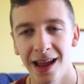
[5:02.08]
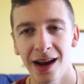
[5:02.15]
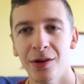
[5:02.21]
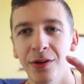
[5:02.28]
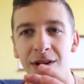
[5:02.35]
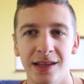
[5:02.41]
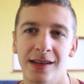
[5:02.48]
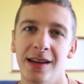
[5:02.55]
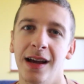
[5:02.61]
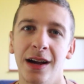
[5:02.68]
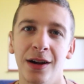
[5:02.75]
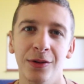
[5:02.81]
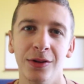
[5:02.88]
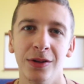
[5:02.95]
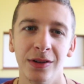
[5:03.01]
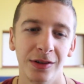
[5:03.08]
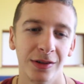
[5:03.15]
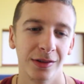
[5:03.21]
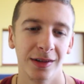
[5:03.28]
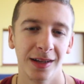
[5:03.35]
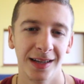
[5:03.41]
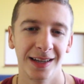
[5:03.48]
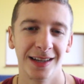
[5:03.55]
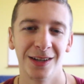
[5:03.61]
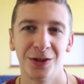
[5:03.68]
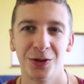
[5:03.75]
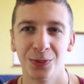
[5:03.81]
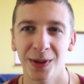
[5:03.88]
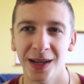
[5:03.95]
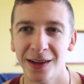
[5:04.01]
narrow it down uh,
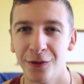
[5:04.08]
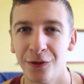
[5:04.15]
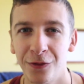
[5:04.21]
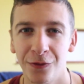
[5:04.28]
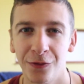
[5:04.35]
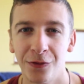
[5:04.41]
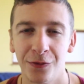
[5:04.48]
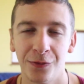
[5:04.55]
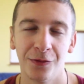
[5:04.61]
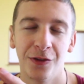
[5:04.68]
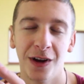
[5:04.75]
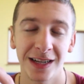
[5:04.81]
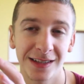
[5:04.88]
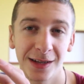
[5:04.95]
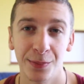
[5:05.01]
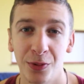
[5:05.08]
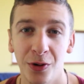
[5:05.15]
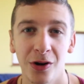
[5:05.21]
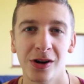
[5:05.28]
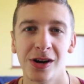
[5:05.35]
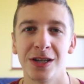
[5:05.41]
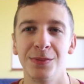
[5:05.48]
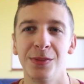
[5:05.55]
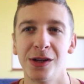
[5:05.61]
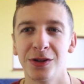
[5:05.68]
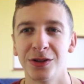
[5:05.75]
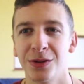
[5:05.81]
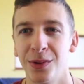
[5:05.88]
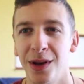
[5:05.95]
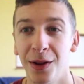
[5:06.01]
to make faster progress
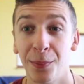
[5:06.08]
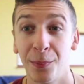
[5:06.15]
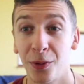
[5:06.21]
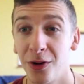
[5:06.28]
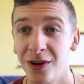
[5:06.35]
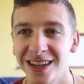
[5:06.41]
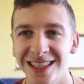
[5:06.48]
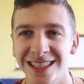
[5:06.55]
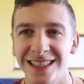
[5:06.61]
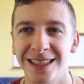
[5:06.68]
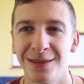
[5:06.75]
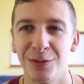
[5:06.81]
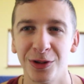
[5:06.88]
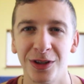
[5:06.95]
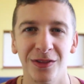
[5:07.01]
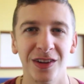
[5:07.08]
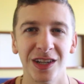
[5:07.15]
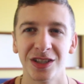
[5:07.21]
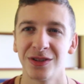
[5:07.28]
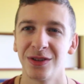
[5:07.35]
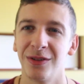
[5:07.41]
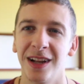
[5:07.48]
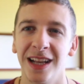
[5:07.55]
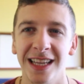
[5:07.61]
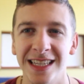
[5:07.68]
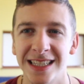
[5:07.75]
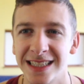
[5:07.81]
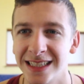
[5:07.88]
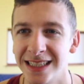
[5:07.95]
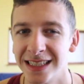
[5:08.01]
because without progress the motivation really
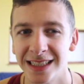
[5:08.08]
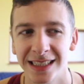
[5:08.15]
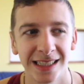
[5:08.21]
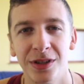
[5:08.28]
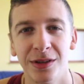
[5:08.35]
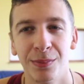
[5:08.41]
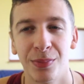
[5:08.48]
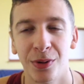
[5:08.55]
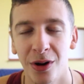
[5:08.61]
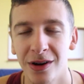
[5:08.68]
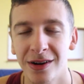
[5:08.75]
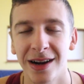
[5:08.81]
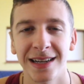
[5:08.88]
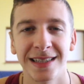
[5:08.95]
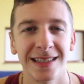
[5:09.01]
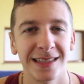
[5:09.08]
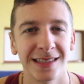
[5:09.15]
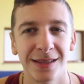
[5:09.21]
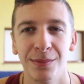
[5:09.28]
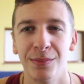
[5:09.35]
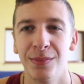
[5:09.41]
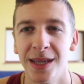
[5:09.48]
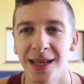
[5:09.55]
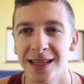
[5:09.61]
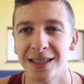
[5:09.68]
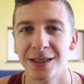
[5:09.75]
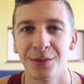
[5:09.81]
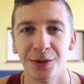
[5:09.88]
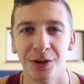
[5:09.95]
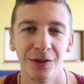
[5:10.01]
is uh, progress is the
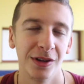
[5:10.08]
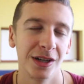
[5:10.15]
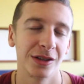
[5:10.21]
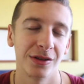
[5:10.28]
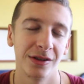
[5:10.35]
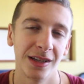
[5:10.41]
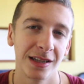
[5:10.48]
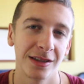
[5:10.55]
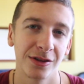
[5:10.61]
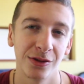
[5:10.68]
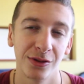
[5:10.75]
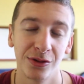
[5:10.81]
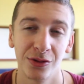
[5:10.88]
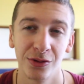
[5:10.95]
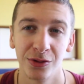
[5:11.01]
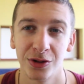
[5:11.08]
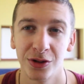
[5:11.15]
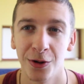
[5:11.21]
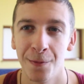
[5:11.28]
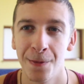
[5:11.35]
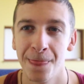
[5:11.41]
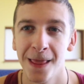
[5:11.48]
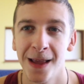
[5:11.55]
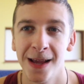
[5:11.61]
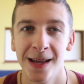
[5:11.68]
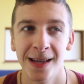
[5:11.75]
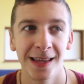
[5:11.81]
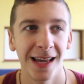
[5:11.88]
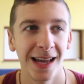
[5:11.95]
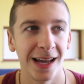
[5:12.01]
biggest motivation that's so true so
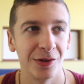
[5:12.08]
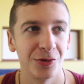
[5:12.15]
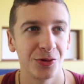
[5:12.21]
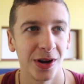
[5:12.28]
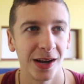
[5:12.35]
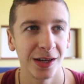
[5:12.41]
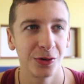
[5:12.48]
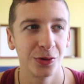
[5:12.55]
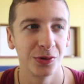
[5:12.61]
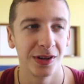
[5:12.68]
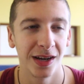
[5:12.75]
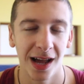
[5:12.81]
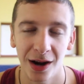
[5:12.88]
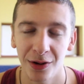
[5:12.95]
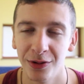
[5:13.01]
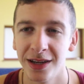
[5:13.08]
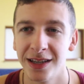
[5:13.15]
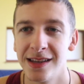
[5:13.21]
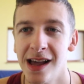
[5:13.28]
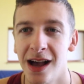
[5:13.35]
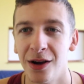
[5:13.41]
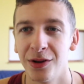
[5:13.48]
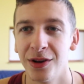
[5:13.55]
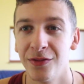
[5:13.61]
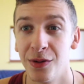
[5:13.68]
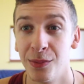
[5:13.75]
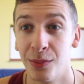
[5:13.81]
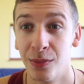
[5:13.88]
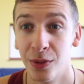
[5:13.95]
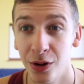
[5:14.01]
yeah i'm trying to narrow it down
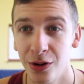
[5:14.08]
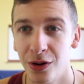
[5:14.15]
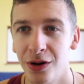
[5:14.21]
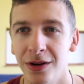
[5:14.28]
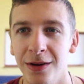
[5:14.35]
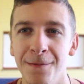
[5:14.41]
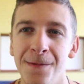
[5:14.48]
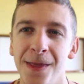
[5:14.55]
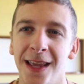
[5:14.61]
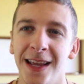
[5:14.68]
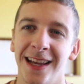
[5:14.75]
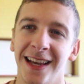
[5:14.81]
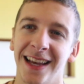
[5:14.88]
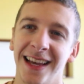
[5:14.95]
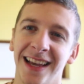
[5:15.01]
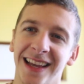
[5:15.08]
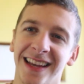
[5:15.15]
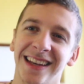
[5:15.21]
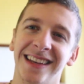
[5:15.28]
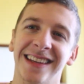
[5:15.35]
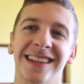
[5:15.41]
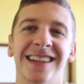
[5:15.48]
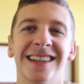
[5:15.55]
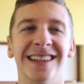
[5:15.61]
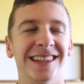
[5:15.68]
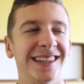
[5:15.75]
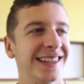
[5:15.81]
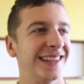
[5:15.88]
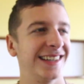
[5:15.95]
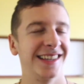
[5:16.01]
even more and
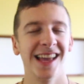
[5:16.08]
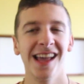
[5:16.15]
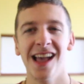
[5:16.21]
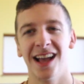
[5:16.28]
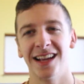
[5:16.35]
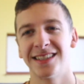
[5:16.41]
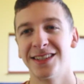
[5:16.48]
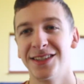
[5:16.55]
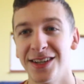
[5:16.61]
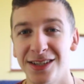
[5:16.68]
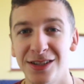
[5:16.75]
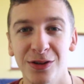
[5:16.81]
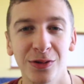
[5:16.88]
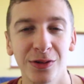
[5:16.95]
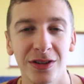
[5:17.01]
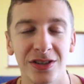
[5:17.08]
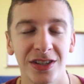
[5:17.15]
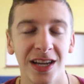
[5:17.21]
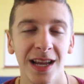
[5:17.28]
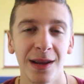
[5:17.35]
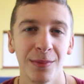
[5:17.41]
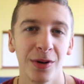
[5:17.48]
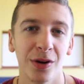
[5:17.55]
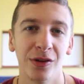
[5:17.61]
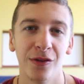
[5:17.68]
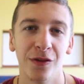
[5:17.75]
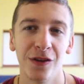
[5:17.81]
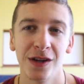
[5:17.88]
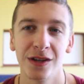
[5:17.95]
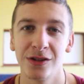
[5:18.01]
uh, yeah I suggest you do the same on
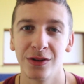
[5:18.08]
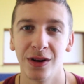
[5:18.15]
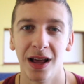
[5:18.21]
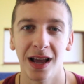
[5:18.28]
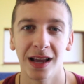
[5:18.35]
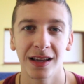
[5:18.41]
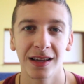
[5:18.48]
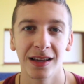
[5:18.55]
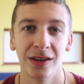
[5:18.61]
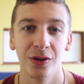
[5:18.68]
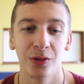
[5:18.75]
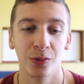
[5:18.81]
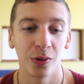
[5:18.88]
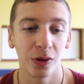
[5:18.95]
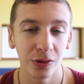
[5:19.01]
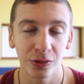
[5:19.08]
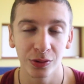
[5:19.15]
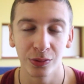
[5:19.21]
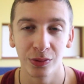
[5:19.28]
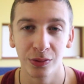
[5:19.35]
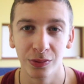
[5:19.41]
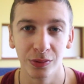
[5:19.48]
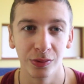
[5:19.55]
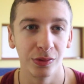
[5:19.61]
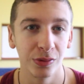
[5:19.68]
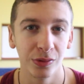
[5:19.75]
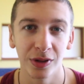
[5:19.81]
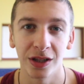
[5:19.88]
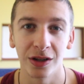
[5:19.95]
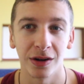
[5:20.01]
the things you like and you want to
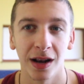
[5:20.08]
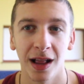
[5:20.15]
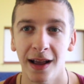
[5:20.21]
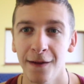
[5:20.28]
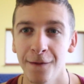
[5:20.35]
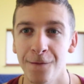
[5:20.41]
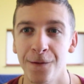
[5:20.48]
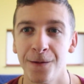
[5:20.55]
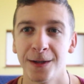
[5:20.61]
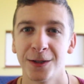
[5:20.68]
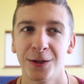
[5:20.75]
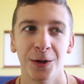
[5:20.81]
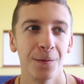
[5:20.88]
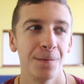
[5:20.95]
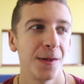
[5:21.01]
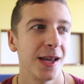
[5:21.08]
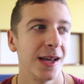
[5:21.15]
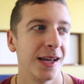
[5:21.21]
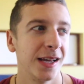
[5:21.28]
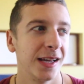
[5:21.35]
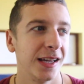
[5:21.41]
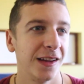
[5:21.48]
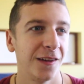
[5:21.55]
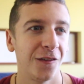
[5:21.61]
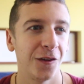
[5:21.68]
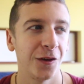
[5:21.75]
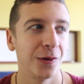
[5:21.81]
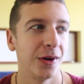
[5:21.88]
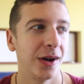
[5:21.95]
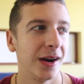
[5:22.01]
do in your life so if
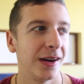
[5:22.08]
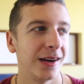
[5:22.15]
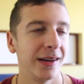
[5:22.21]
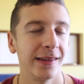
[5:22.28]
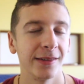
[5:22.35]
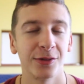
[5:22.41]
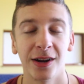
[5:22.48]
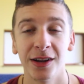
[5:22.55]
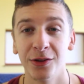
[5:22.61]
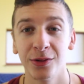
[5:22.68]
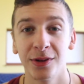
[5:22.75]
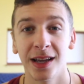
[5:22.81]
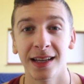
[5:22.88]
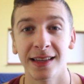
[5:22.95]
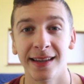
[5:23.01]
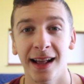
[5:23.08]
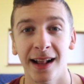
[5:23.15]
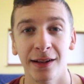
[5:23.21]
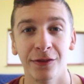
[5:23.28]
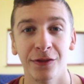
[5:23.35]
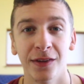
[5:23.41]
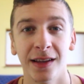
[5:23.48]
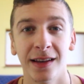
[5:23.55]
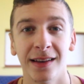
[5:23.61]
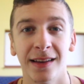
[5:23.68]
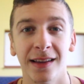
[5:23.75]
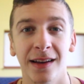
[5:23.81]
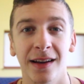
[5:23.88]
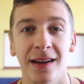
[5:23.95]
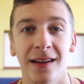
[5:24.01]
you are trying to get healthy
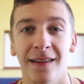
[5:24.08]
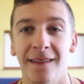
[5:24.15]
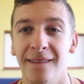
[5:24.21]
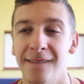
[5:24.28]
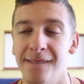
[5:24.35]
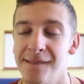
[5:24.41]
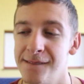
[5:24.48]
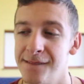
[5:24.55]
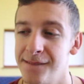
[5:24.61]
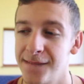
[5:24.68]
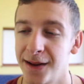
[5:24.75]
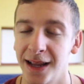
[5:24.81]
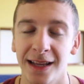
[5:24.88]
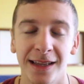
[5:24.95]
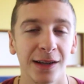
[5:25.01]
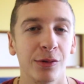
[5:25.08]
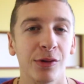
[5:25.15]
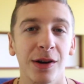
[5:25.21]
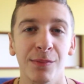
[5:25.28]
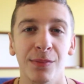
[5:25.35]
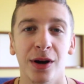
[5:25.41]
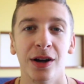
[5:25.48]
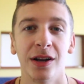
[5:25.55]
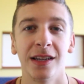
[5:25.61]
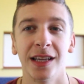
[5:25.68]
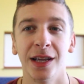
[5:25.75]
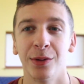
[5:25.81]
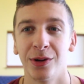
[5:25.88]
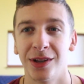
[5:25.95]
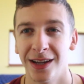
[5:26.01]
and uh, get a great
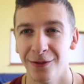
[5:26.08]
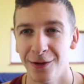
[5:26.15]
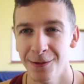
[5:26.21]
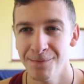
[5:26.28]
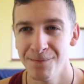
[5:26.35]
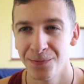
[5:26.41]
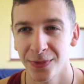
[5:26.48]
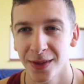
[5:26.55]
body whatever